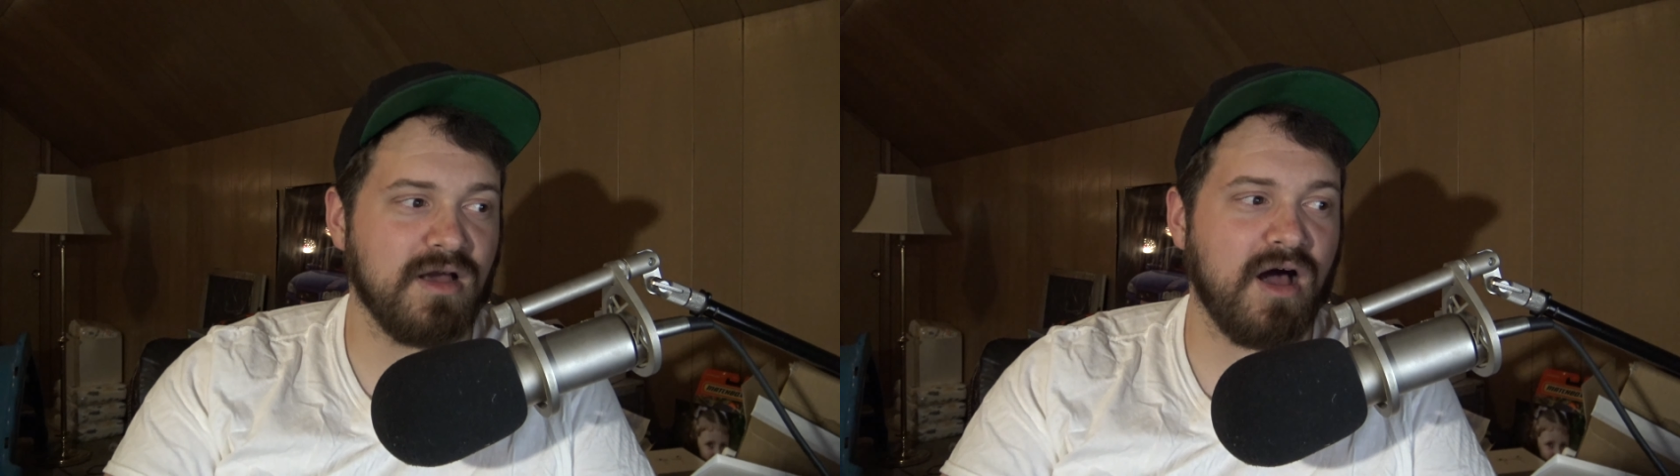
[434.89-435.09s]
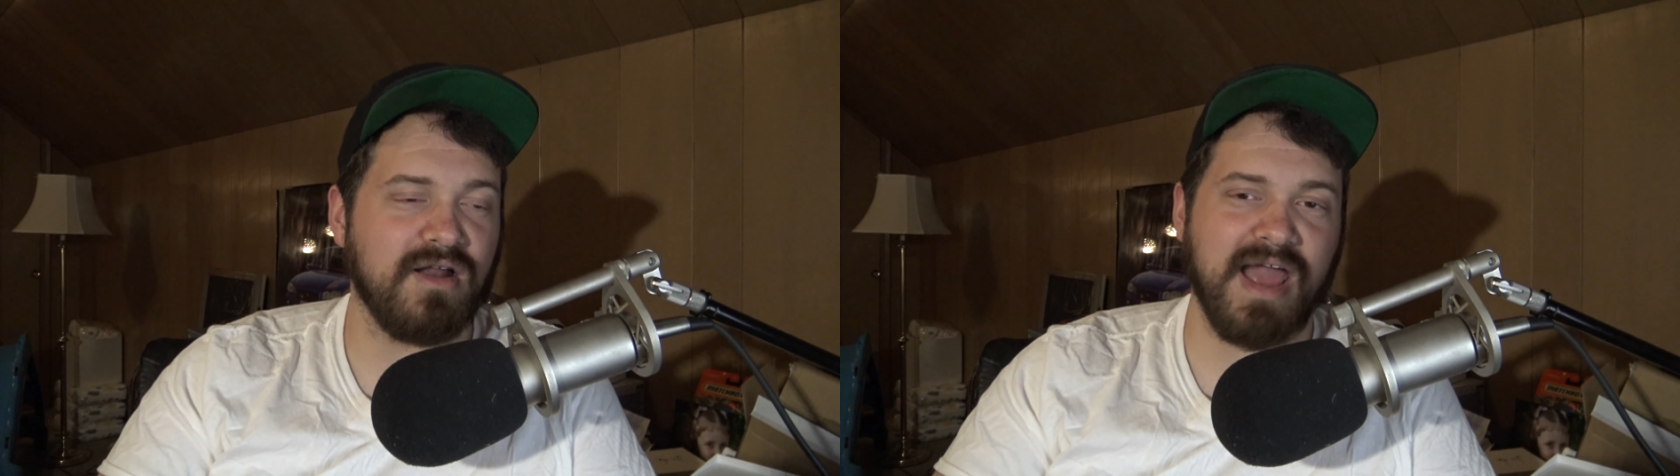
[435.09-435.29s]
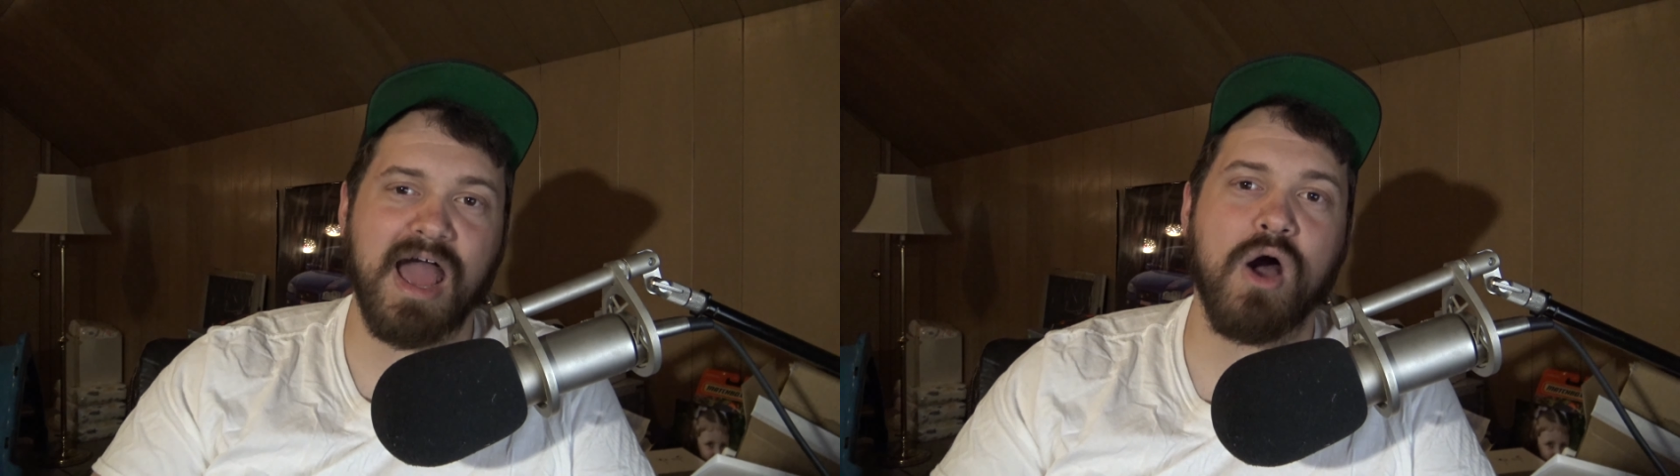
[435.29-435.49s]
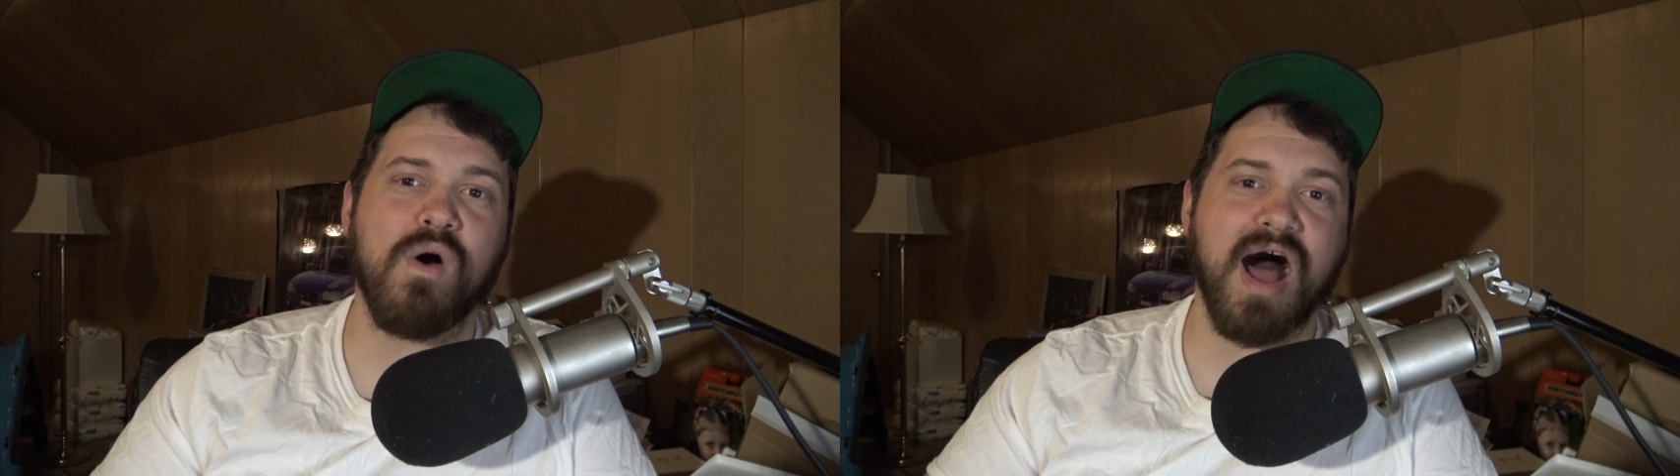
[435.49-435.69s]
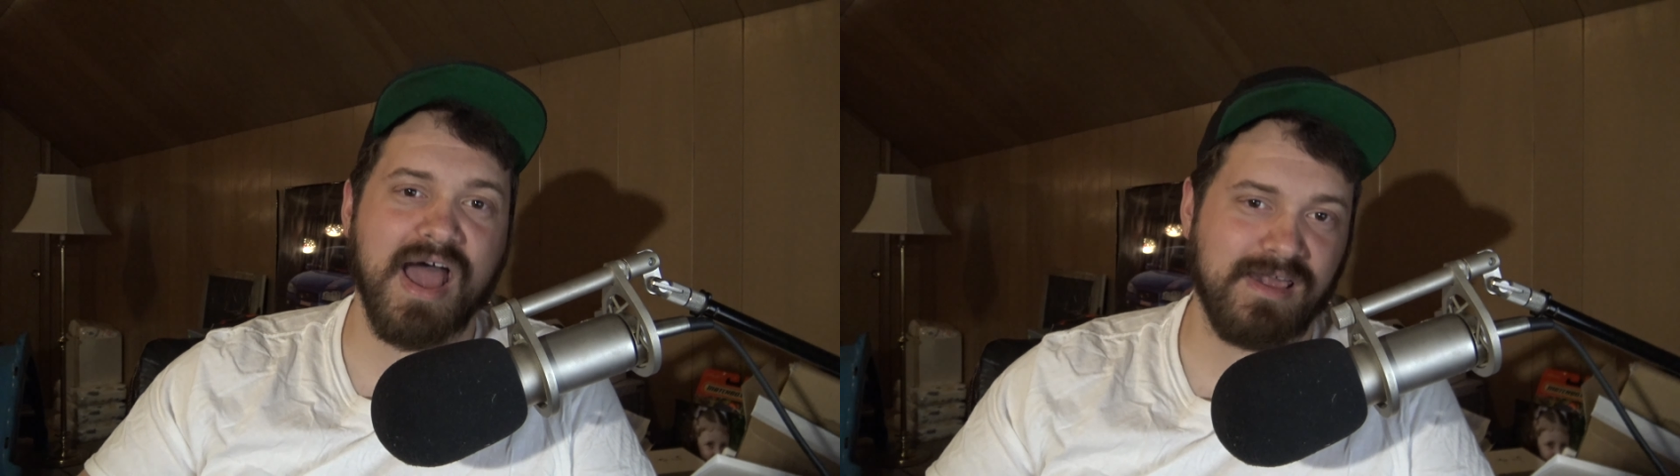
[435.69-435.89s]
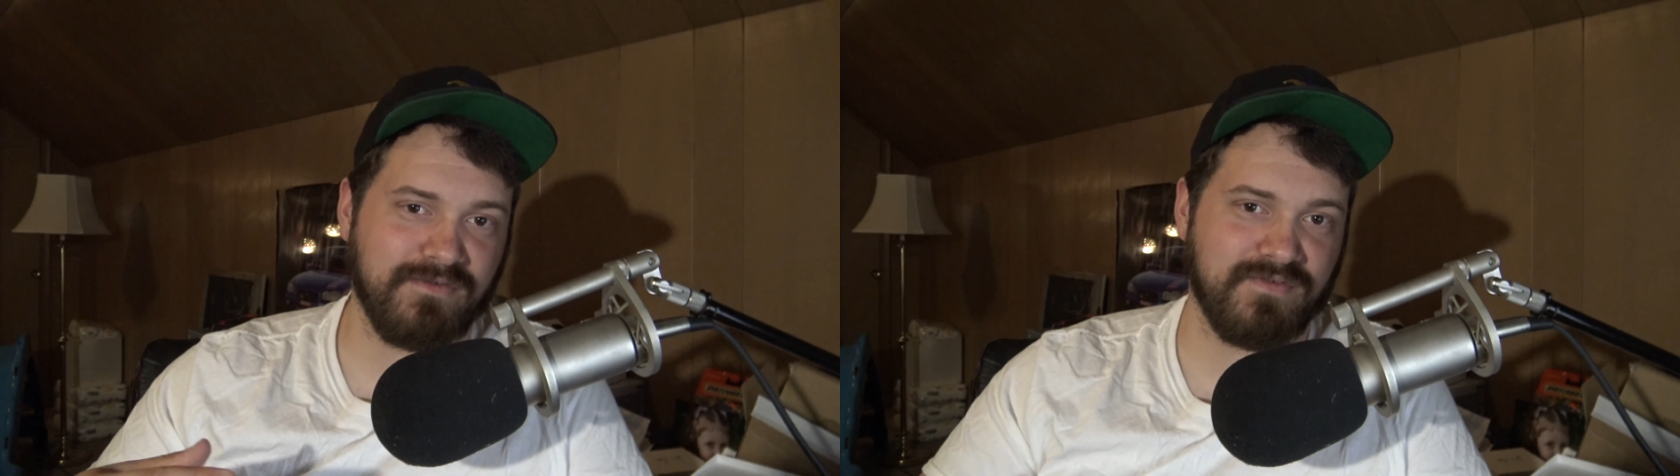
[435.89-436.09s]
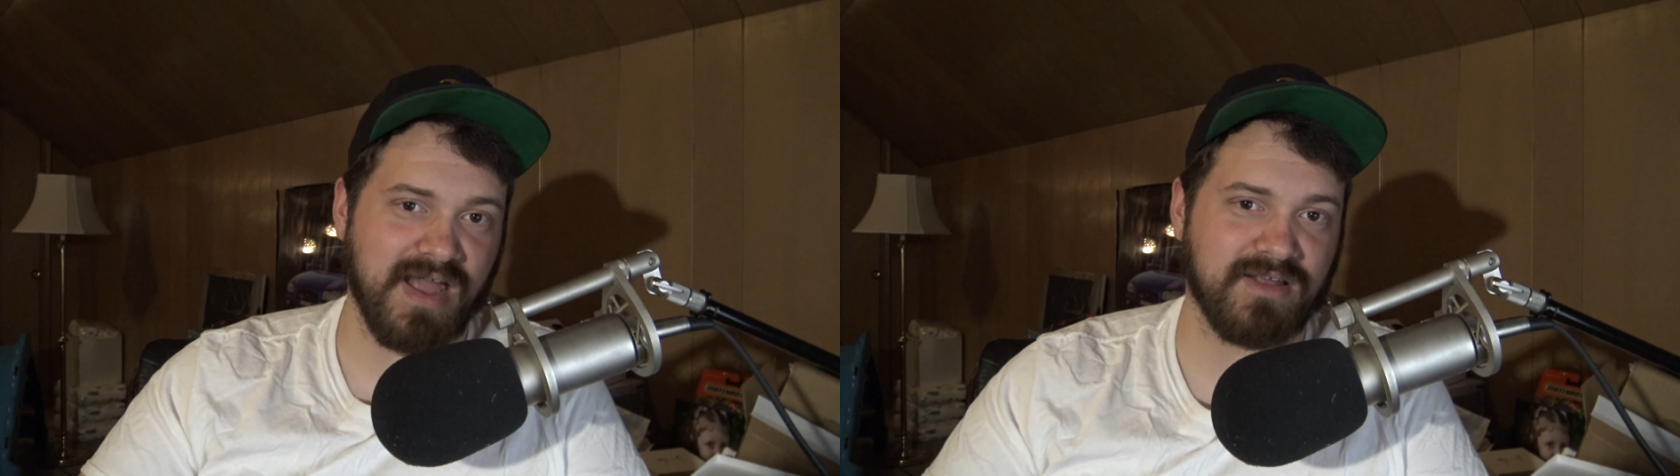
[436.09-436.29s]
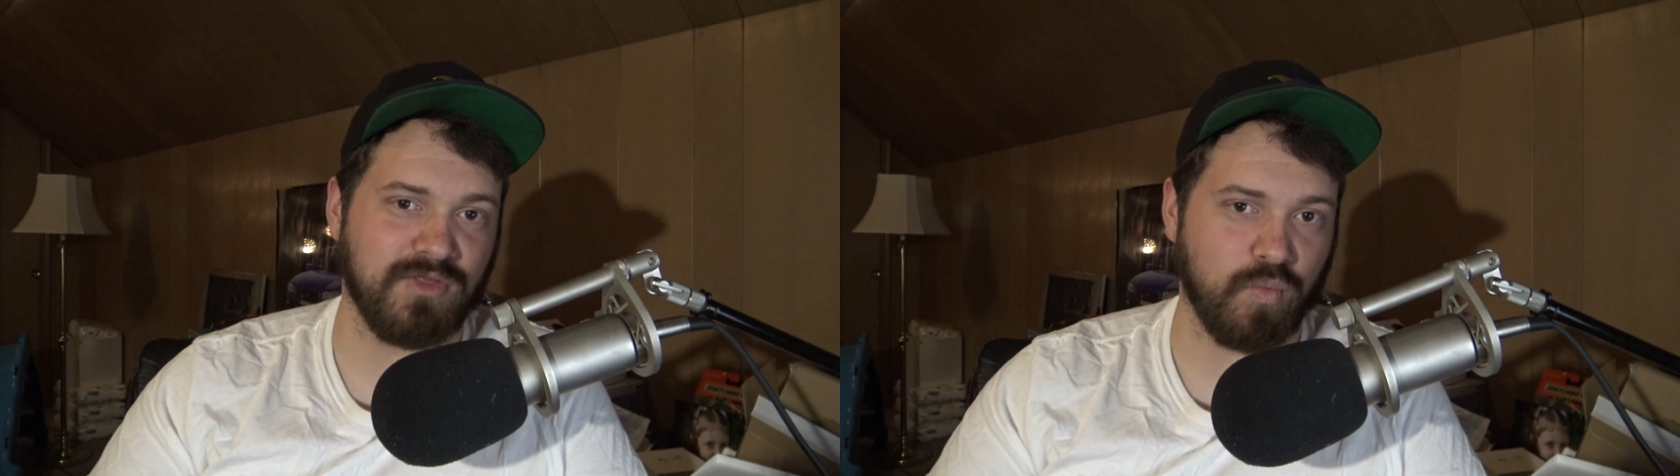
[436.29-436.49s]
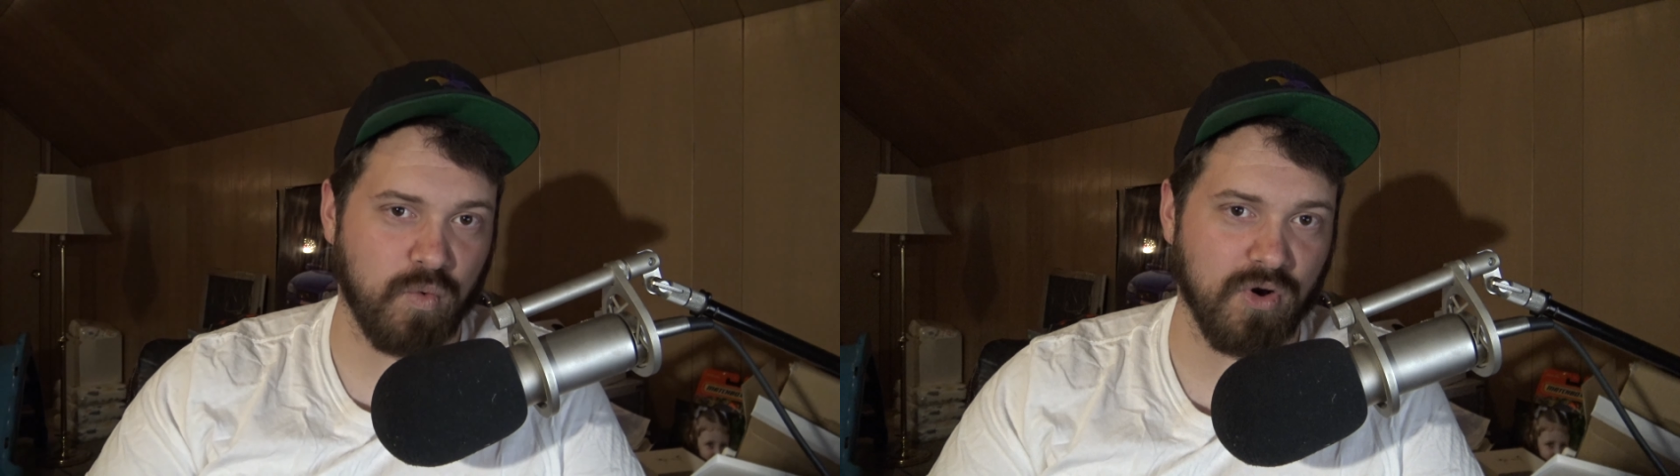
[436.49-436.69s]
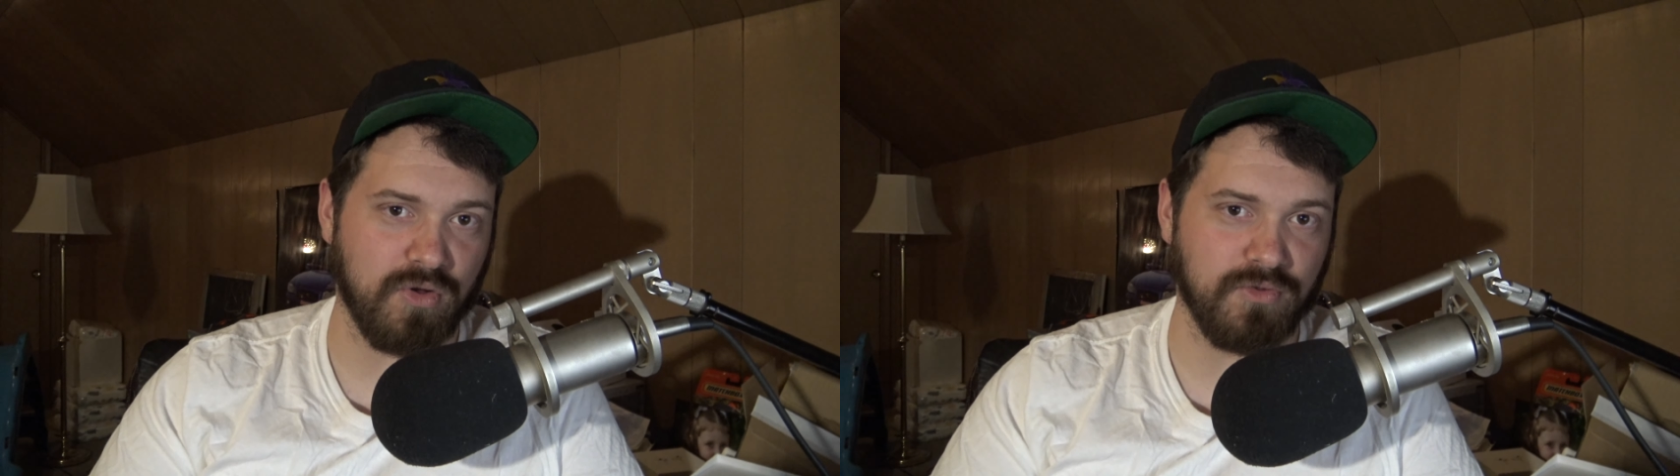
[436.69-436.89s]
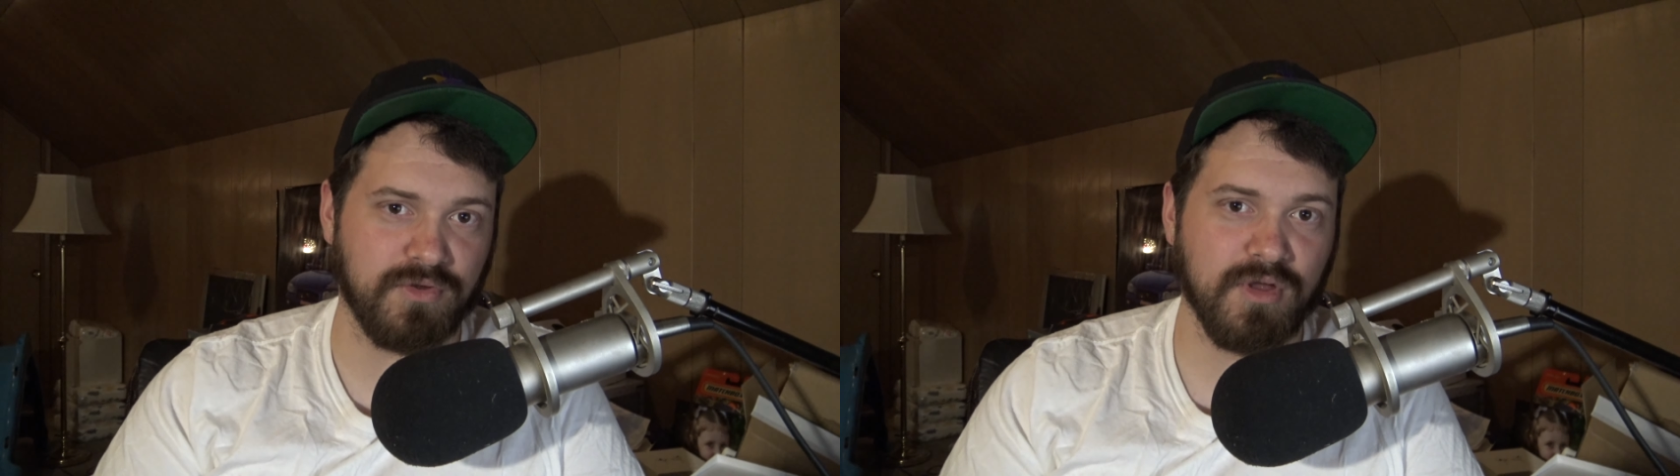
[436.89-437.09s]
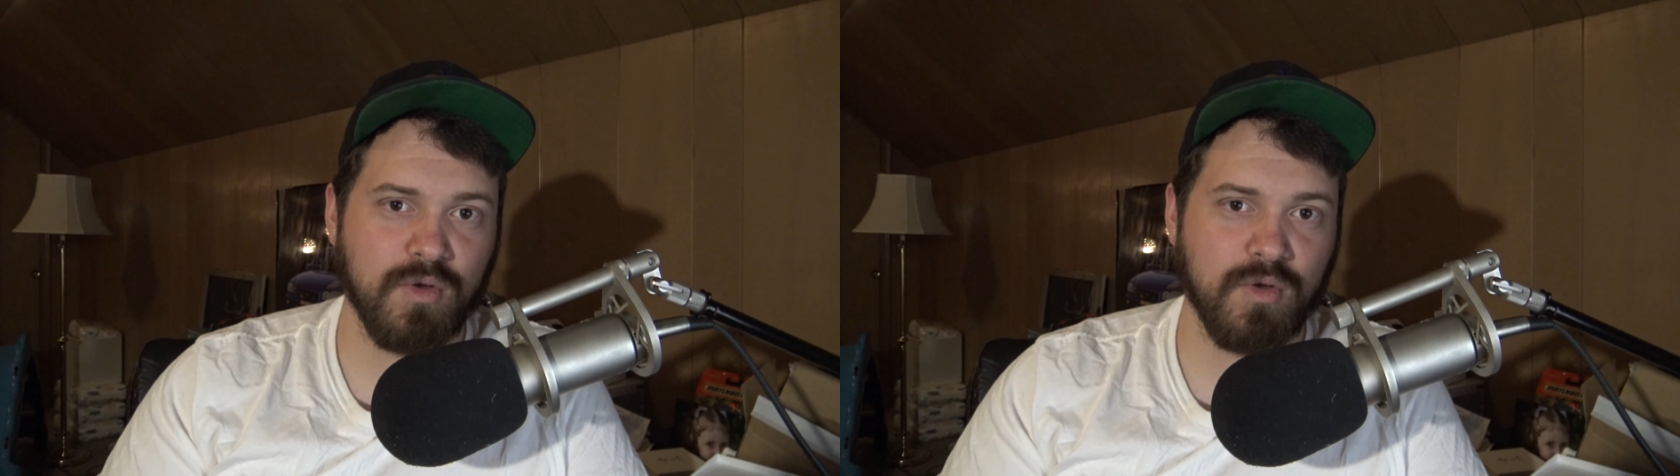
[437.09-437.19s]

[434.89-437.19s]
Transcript: on how I affect the world